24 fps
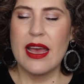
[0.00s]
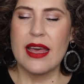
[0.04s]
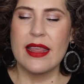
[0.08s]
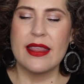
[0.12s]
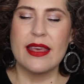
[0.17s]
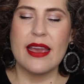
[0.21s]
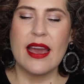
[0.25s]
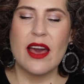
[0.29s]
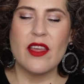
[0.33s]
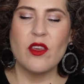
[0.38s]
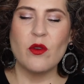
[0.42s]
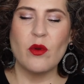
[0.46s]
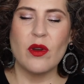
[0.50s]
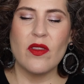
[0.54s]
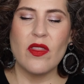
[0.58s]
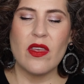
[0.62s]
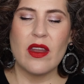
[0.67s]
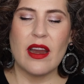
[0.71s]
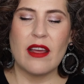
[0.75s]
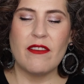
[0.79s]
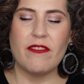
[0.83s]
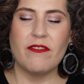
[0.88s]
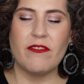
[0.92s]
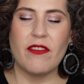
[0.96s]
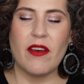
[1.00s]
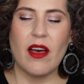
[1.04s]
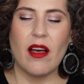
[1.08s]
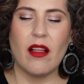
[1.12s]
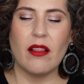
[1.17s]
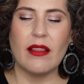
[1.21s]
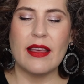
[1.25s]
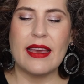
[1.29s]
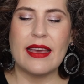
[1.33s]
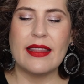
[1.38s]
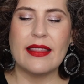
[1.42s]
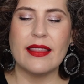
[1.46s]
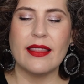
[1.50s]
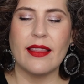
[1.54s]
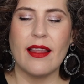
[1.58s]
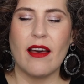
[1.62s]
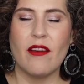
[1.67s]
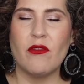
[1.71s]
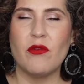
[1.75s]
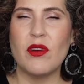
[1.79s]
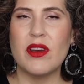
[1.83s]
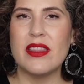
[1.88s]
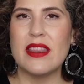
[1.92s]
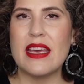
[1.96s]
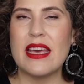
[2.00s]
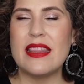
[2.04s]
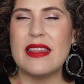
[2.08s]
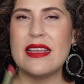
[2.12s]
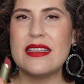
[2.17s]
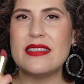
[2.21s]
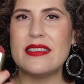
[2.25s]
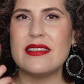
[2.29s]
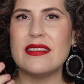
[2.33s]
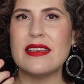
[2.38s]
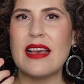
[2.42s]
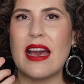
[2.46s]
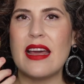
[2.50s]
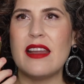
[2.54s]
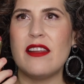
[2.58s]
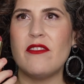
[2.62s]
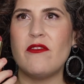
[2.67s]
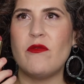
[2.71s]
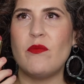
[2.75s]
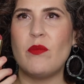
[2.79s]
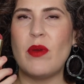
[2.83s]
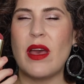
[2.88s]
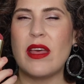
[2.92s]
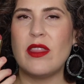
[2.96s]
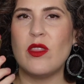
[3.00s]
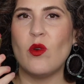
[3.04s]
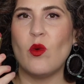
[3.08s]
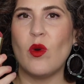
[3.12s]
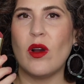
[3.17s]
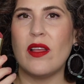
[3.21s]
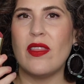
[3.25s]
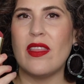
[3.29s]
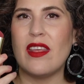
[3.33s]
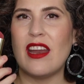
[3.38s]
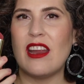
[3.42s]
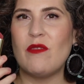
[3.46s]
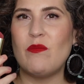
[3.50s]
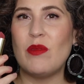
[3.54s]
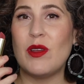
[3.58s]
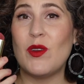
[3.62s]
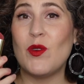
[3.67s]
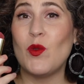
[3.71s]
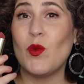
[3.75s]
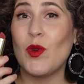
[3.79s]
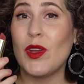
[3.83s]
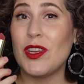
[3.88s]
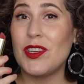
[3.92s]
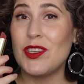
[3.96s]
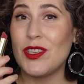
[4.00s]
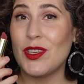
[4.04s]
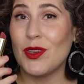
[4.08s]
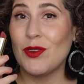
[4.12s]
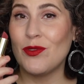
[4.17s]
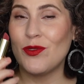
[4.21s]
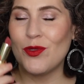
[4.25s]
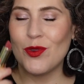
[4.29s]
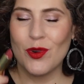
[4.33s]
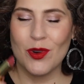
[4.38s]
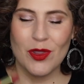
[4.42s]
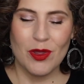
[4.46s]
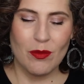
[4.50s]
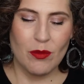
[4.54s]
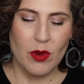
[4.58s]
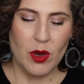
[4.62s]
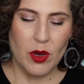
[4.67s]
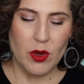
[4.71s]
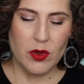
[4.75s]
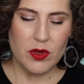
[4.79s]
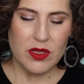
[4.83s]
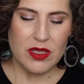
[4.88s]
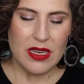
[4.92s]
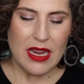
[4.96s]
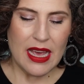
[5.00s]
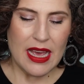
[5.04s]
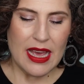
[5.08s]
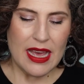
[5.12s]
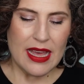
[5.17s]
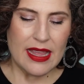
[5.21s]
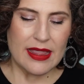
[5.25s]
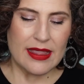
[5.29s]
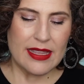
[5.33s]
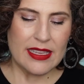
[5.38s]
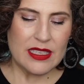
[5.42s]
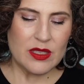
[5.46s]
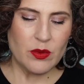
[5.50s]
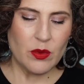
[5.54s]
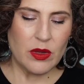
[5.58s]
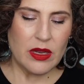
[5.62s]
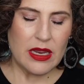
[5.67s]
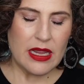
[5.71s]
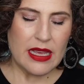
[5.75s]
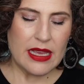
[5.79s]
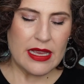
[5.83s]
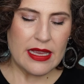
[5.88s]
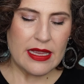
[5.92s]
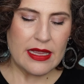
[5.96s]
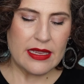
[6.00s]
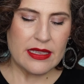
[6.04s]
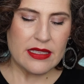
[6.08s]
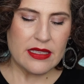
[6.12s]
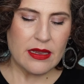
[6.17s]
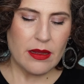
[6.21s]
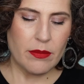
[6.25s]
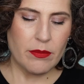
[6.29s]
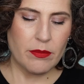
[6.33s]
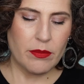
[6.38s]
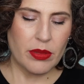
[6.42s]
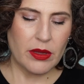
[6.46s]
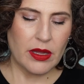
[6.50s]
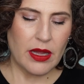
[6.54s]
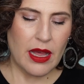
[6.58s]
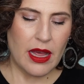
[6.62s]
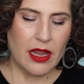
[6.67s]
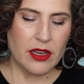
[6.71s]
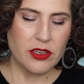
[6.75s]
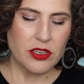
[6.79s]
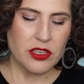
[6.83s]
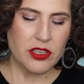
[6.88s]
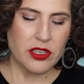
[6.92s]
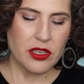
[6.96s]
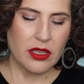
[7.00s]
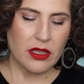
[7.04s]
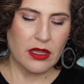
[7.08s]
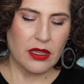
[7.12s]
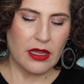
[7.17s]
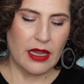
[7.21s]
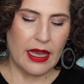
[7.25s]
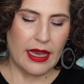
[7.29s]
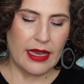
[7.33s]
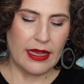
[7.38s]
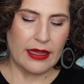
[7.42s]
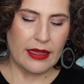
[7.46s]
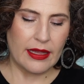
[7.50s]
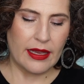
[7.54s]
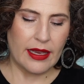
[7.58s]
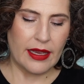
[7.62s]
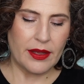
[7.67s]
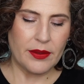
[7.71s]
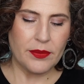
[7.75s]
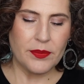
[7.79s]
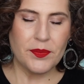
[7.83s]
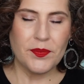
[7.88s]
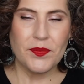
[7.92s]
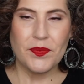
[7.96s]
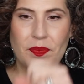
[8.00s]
The other one that I fell in love with, and this has kind of been the one that I've been reaching for the most, this one is Blush Lightly.